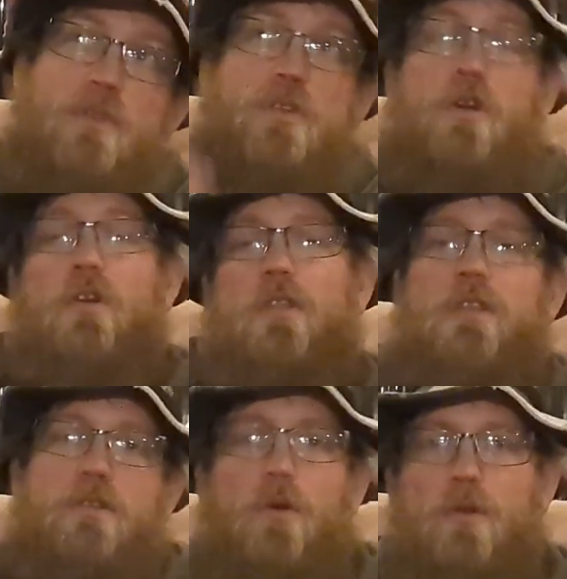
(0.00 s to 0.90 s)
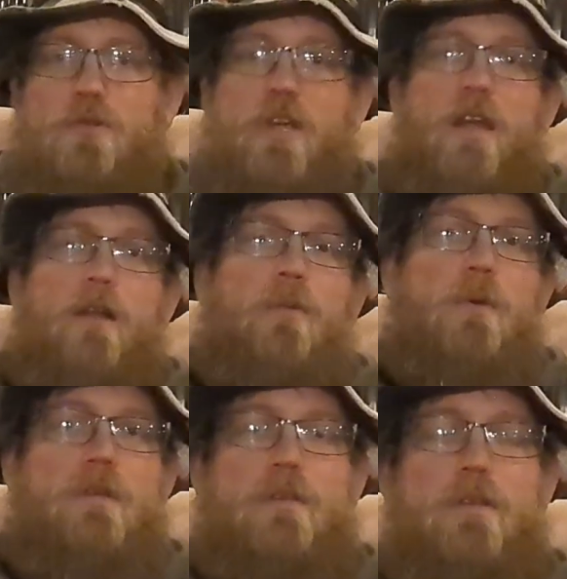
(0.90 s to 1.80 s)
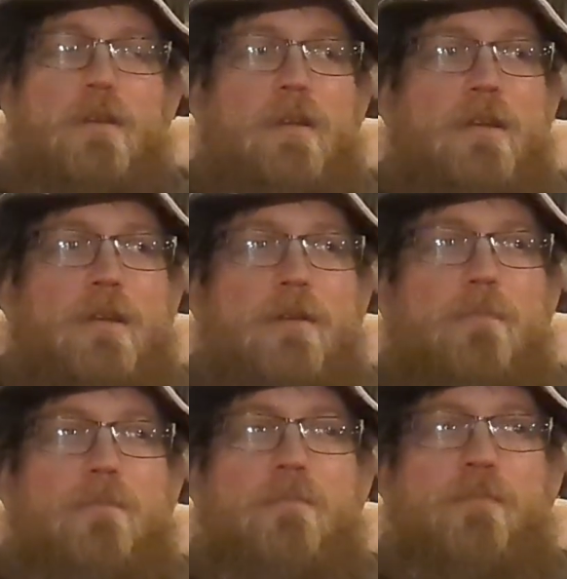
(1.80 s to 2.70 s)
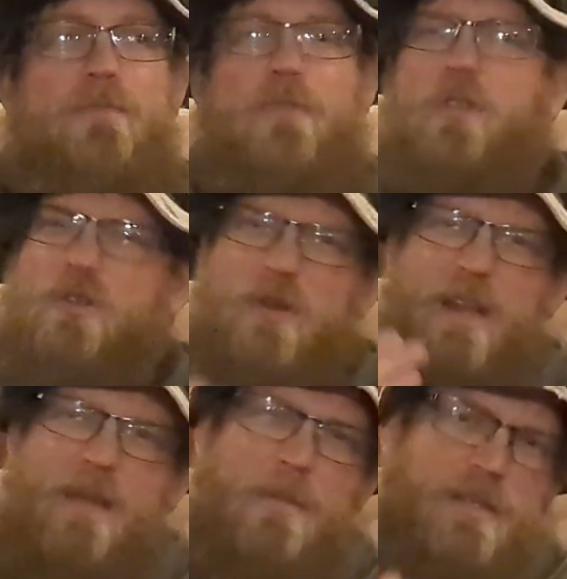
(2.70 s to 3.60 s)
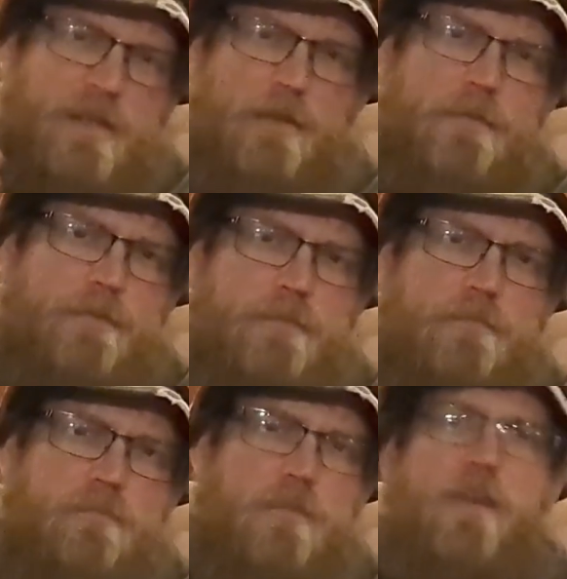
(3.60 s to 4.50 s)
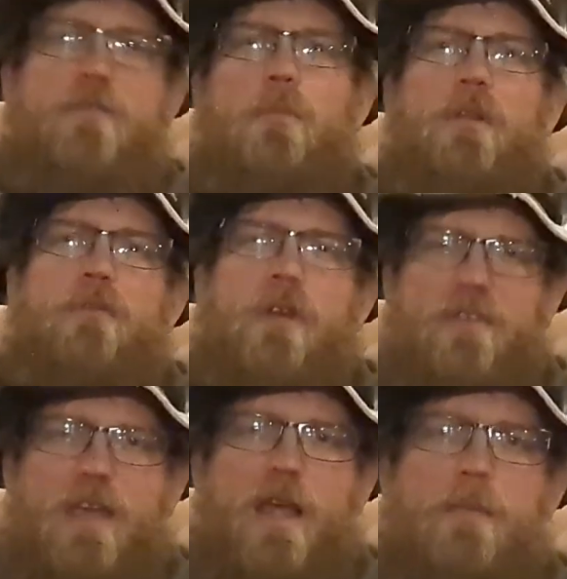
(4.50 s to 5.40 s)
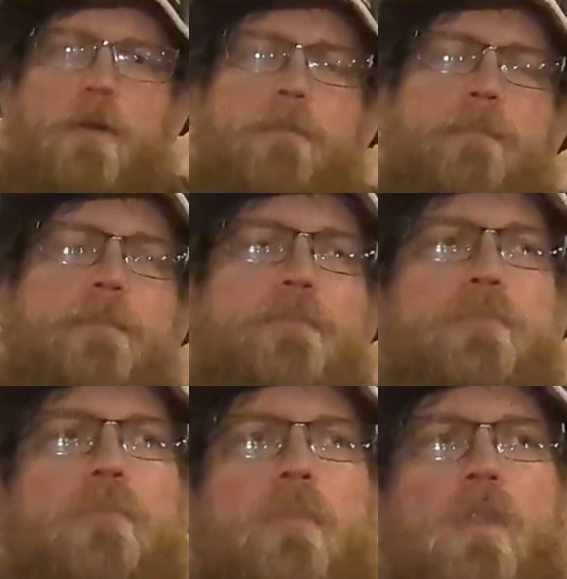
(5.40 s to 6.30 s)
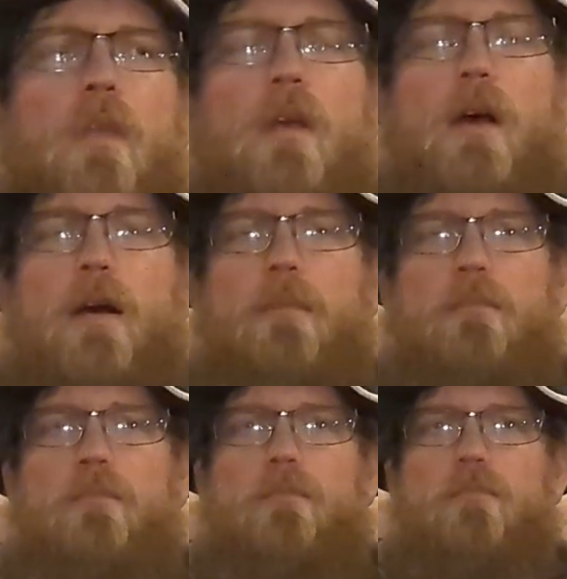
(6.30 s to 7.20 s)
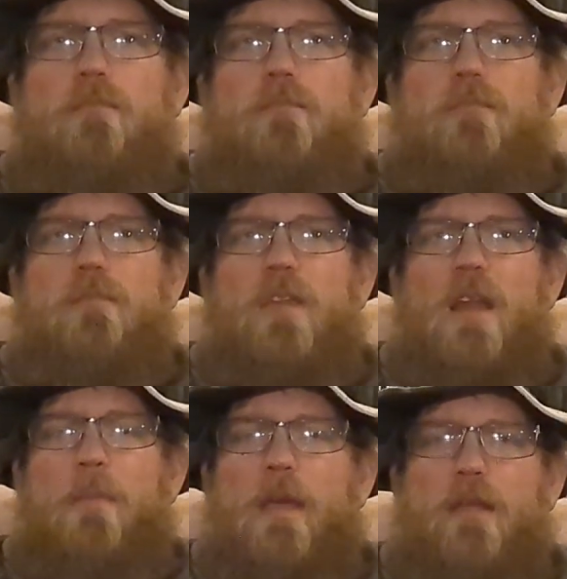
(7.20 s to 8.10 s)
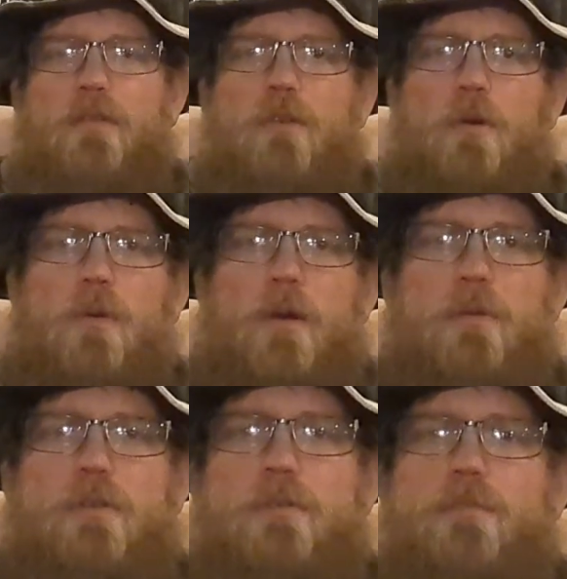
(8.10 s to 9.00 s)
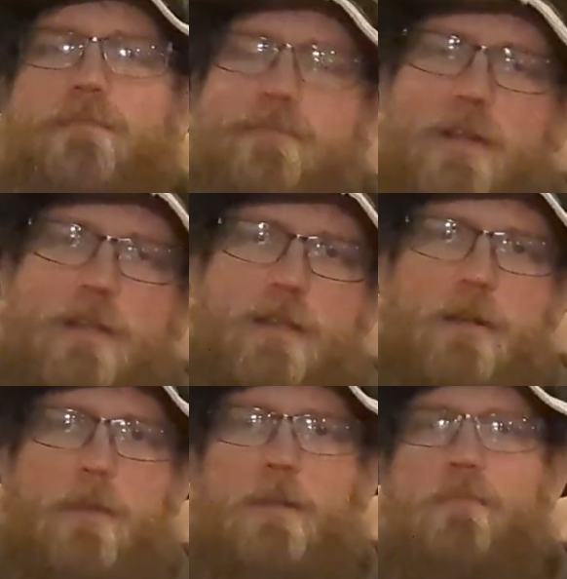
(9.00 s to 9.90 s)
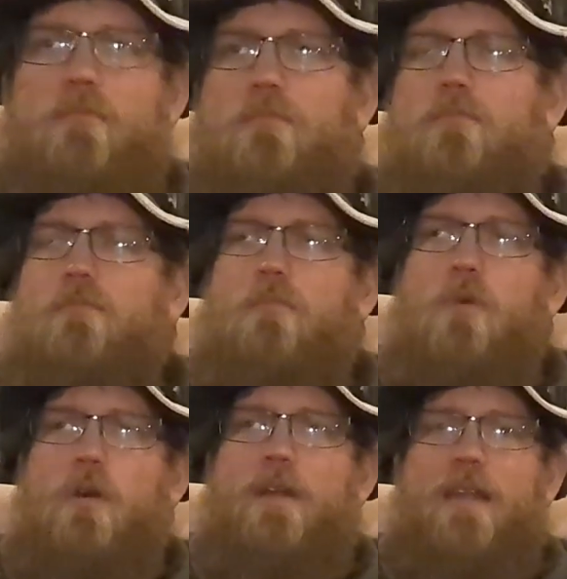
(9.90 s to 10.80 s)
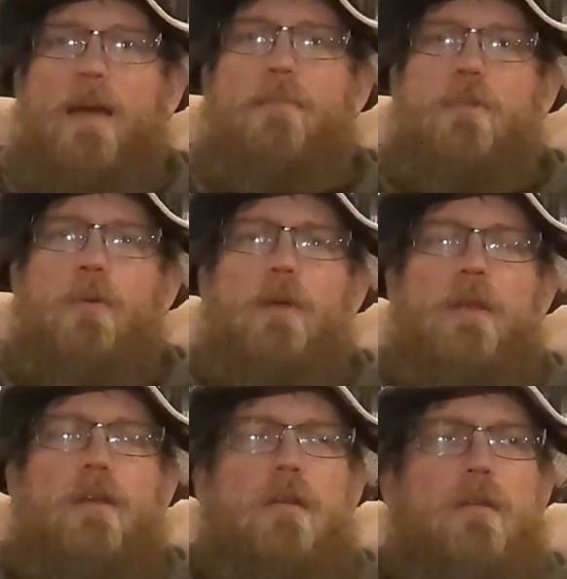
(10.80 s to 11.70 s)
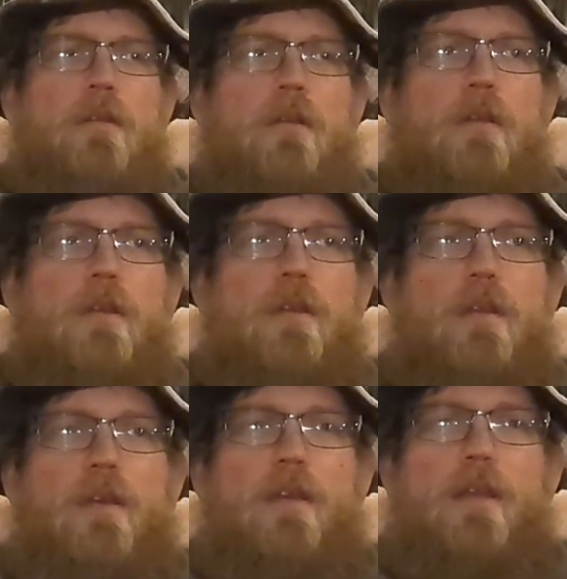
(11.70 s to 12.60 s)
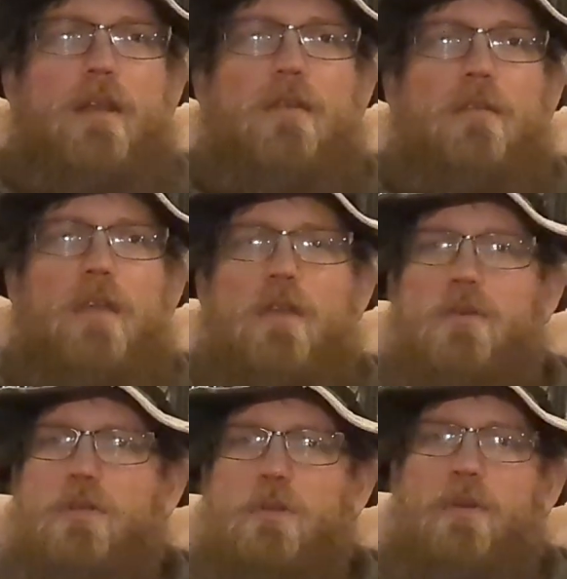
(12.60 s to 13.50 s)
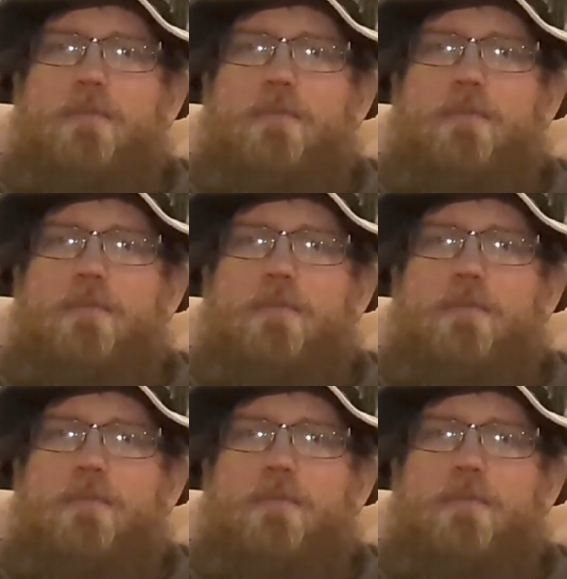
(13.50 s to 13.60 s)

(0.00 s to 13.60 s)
started this whole channel, was to try to get myself comfortable in front of a camera. Kind of make it so I was a little bit more adept to it and kind of get used to